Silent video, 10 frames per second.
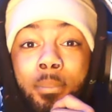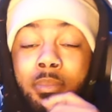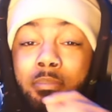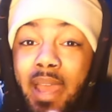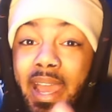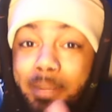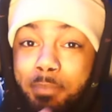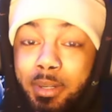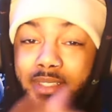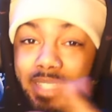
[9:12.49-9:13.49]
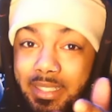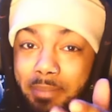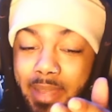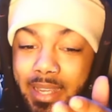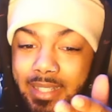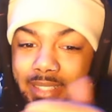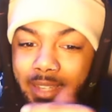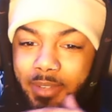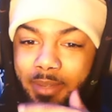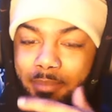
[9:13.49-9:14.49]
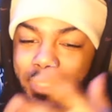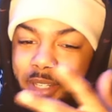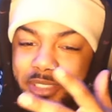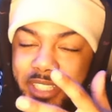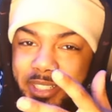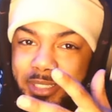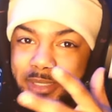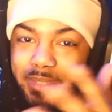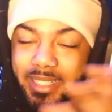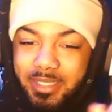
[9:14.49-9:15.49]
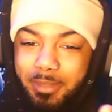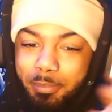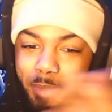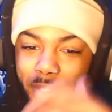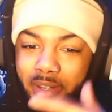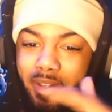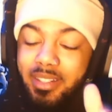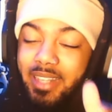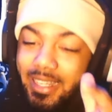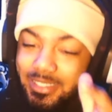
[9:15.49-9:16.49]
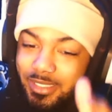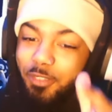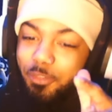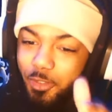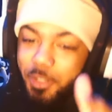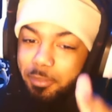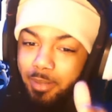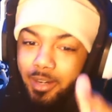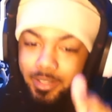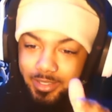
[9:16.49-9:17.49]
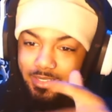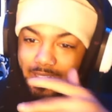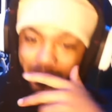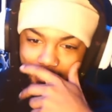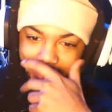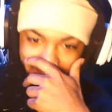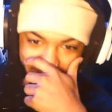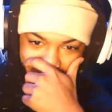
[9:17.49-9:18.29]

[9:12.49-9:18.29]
MacBook, like the Mac 11, no Dell, like the computer, that's a real bar. That's fire.